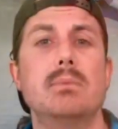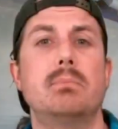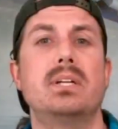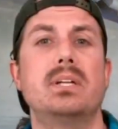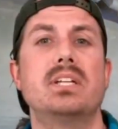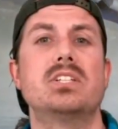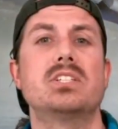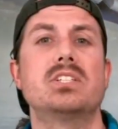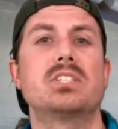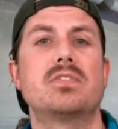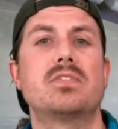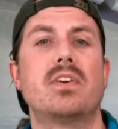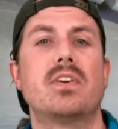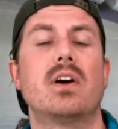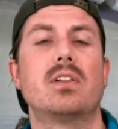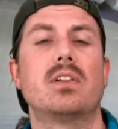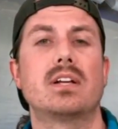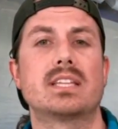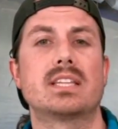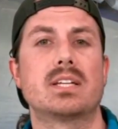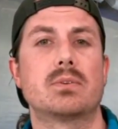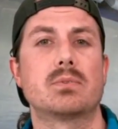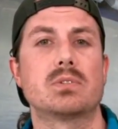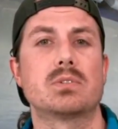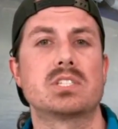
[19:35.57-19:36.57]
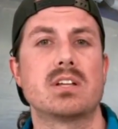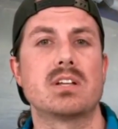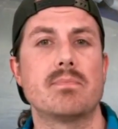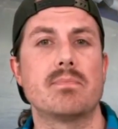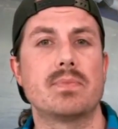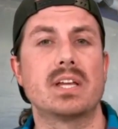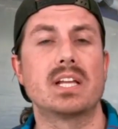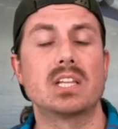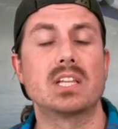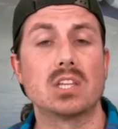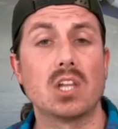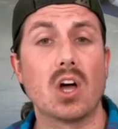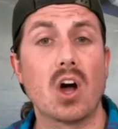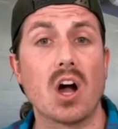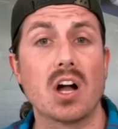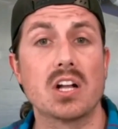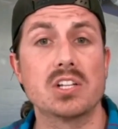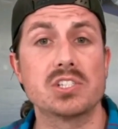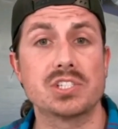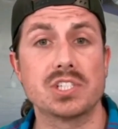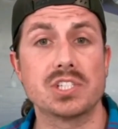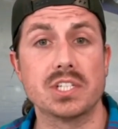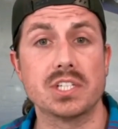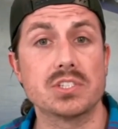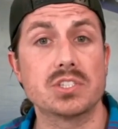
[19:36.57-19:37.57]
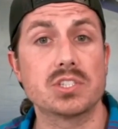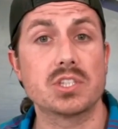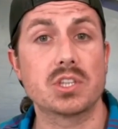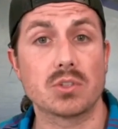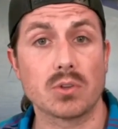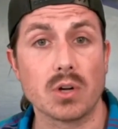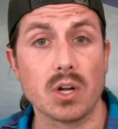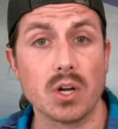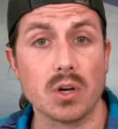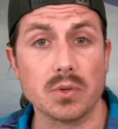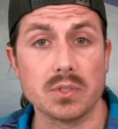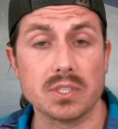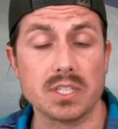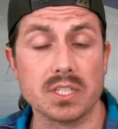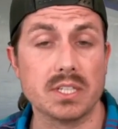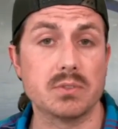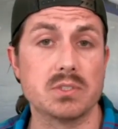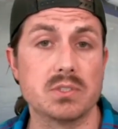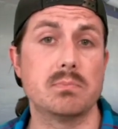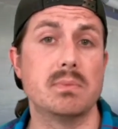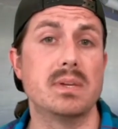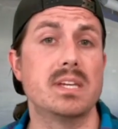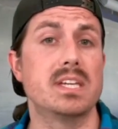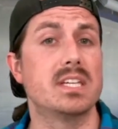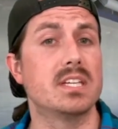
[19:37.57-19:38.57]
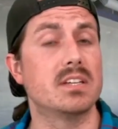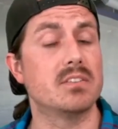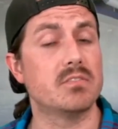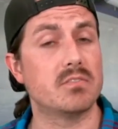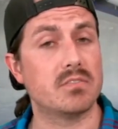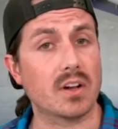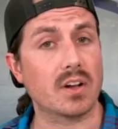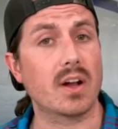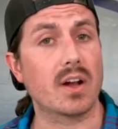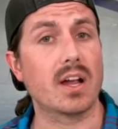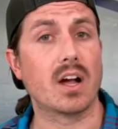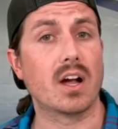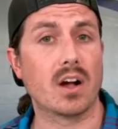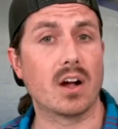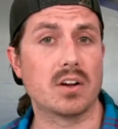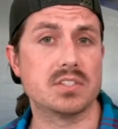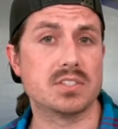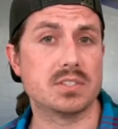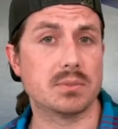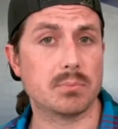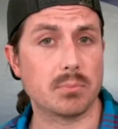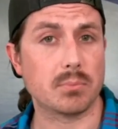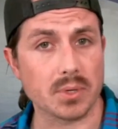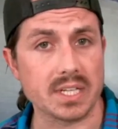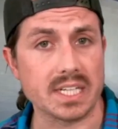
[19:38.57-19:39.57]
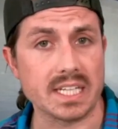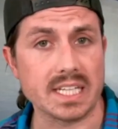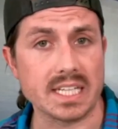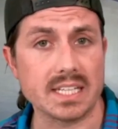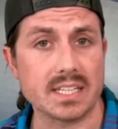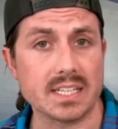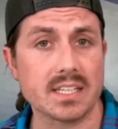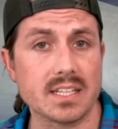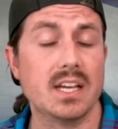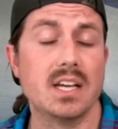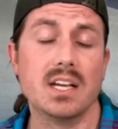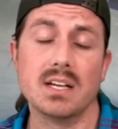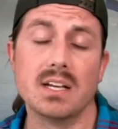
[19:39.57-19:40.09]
but he just felt like there was something lodged in his throat, and it was making it very hard to breathe.